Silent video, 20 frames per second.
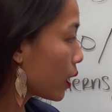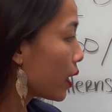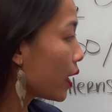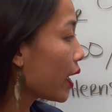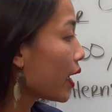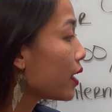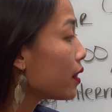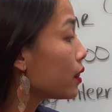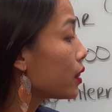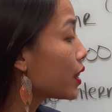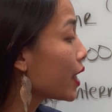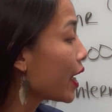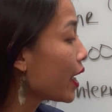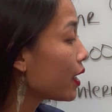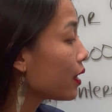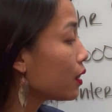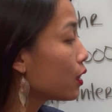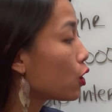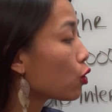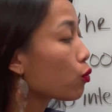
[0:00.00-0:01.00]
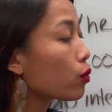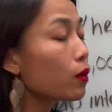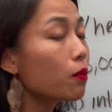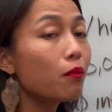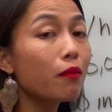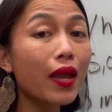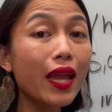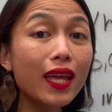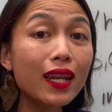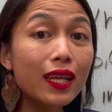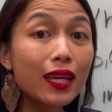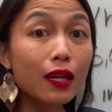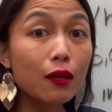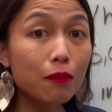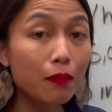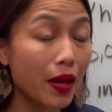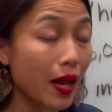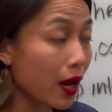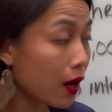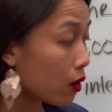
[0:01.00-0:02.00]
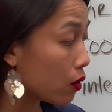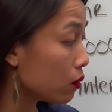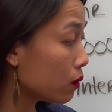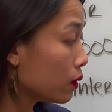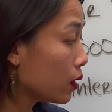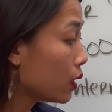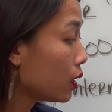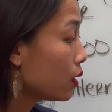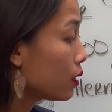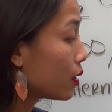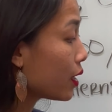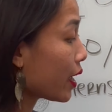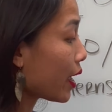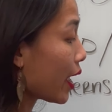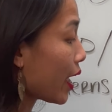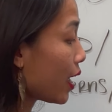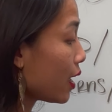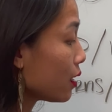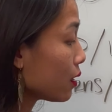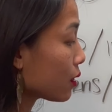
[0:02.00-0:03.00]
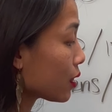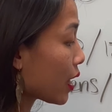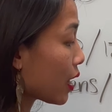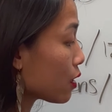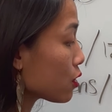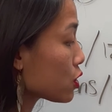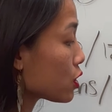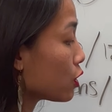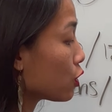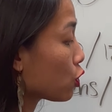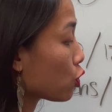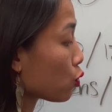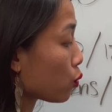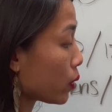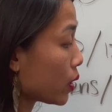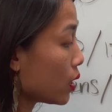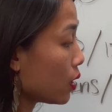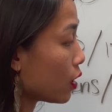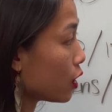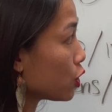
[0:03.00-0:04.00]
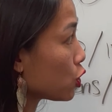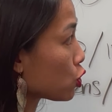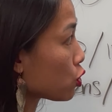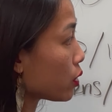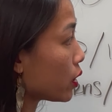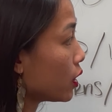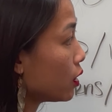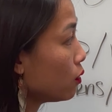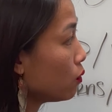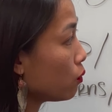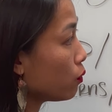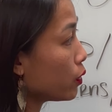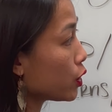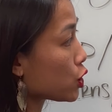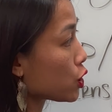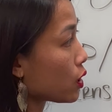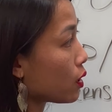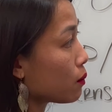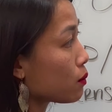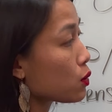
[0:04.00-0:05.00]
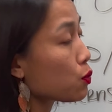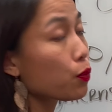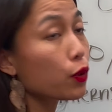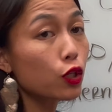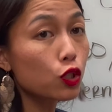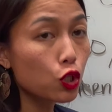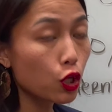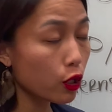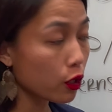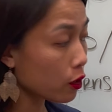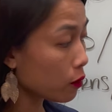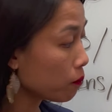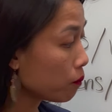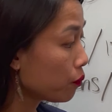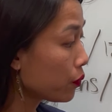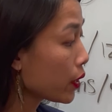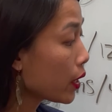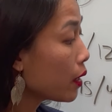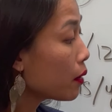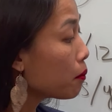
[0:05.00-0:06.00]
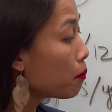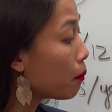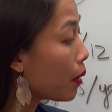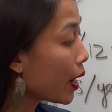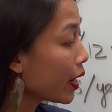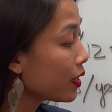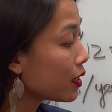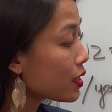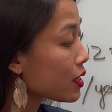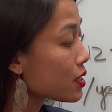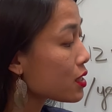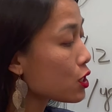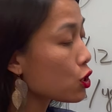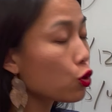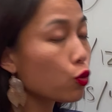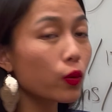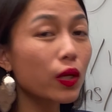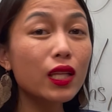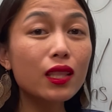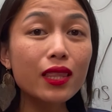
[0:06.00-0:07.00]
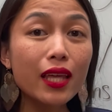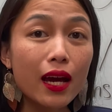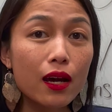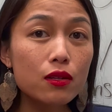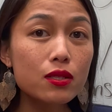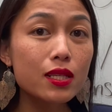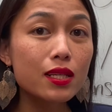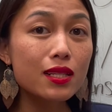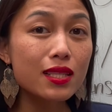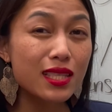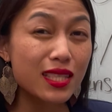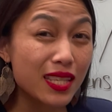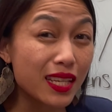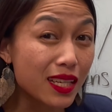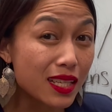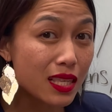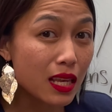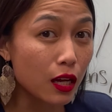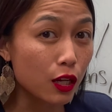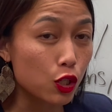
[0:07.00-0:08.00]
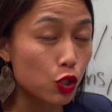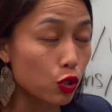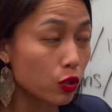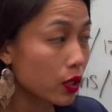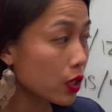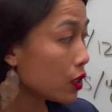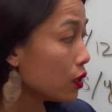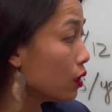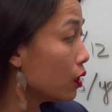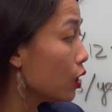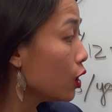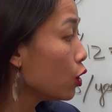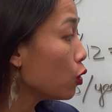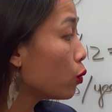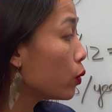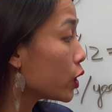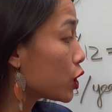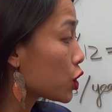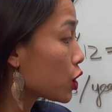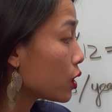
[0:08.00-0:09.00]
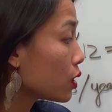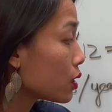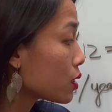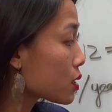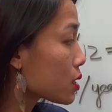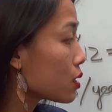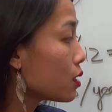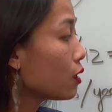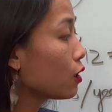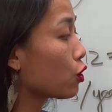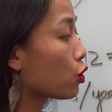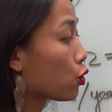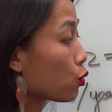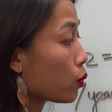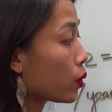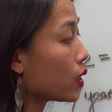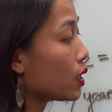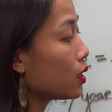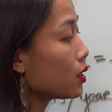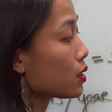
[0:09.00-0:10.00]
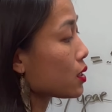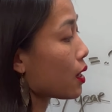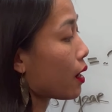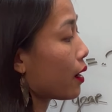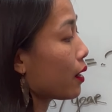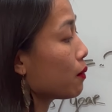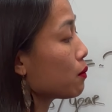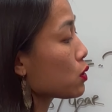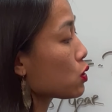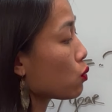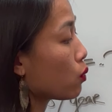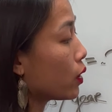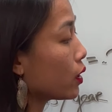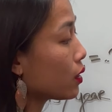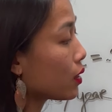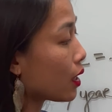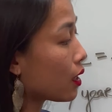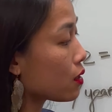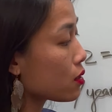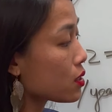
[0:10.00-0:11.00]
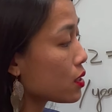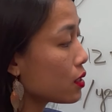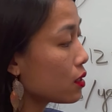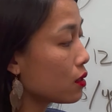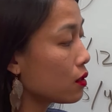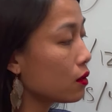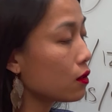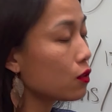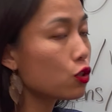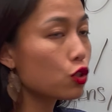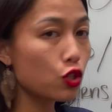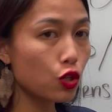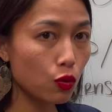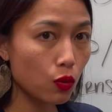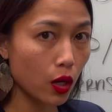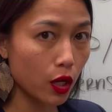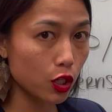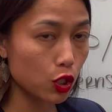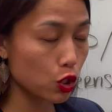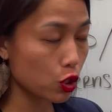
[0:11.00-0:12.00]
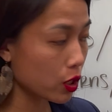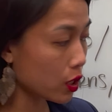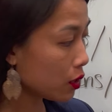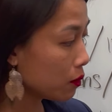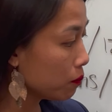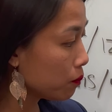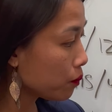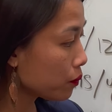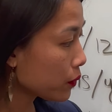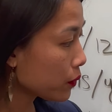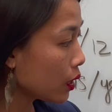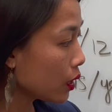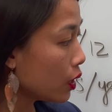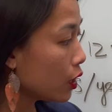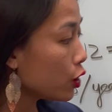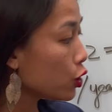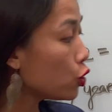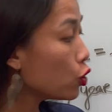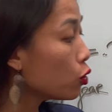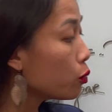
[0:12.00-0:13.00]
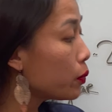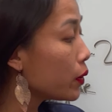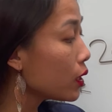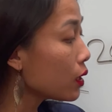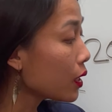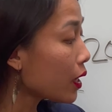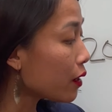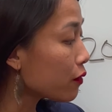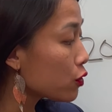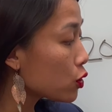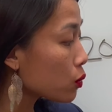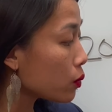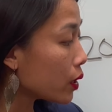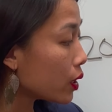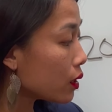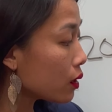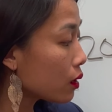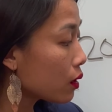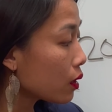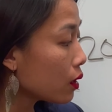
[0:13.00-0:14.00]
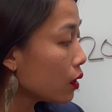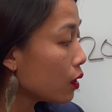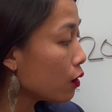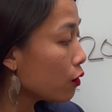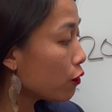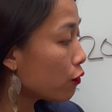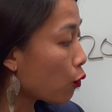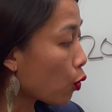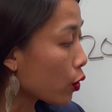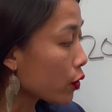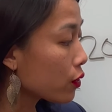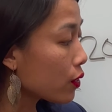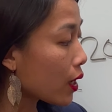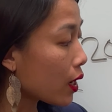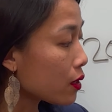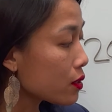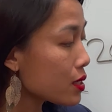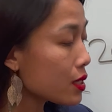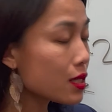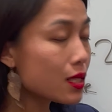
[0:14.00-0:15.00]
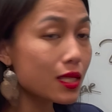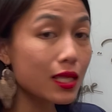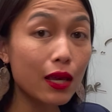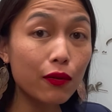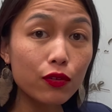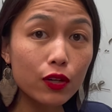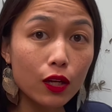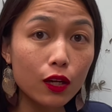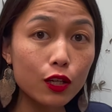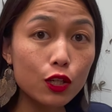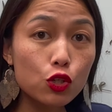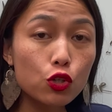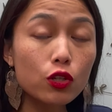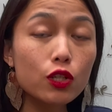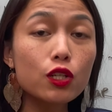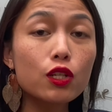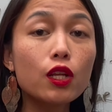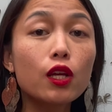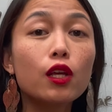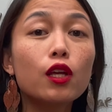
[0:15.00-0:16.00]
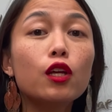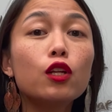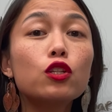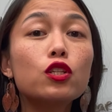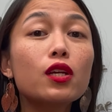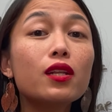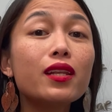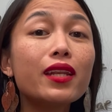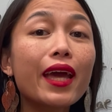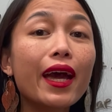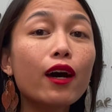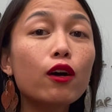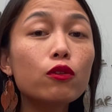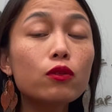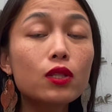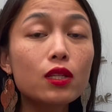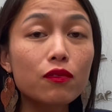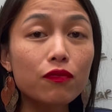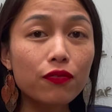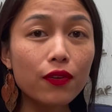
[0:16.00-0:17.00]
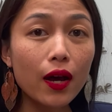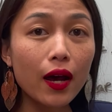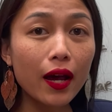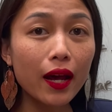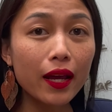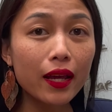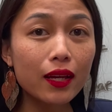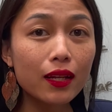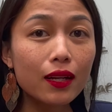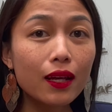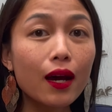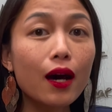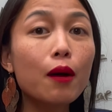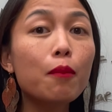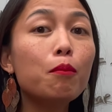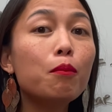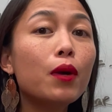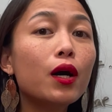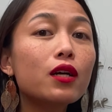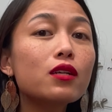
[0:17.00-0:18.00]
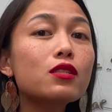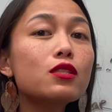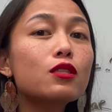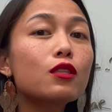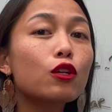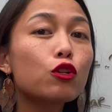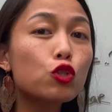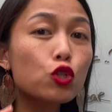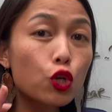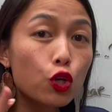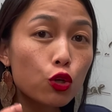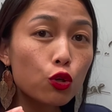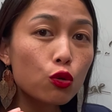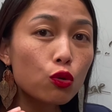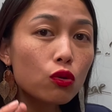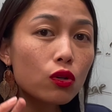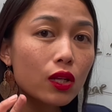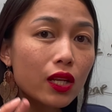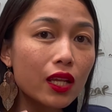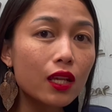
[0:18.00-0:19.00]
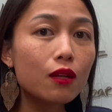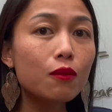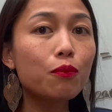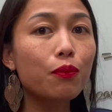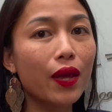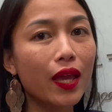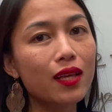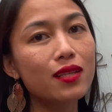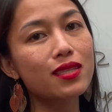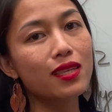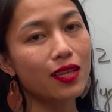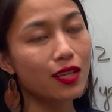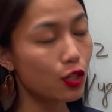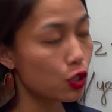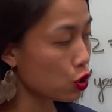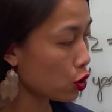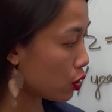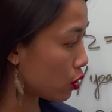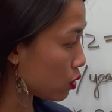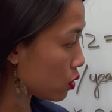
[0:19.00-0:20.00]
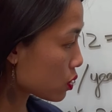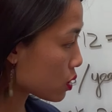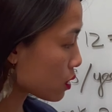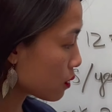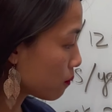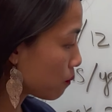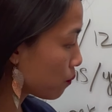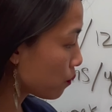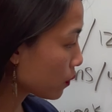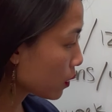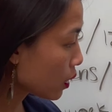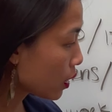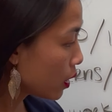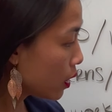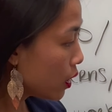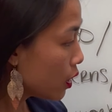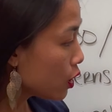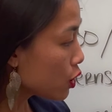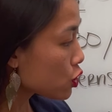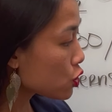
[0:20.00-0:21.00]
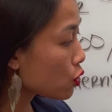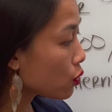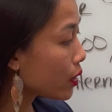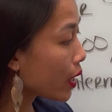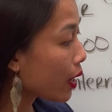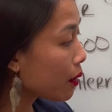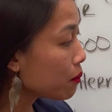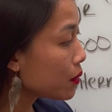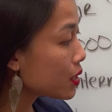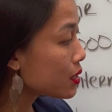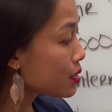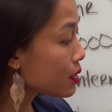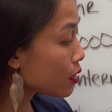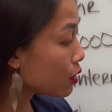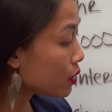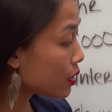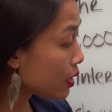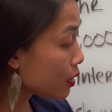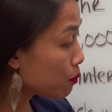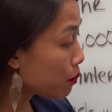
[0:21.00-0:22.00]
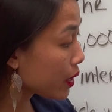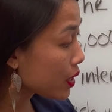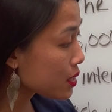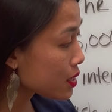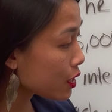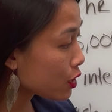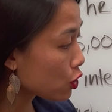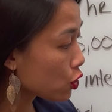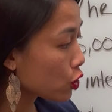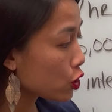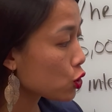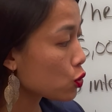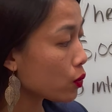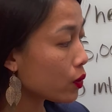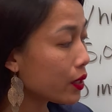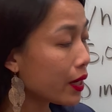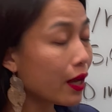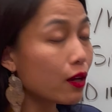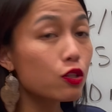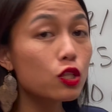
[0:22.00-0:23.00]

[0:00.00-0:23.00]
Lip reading: and then the remaining amount, the $8,300, which comes per term, minus $3,600, which is 3 times $1,200, you'll be left with $4,700 to now divide amongst the 2 need-based interns. So that means the need-based interns will now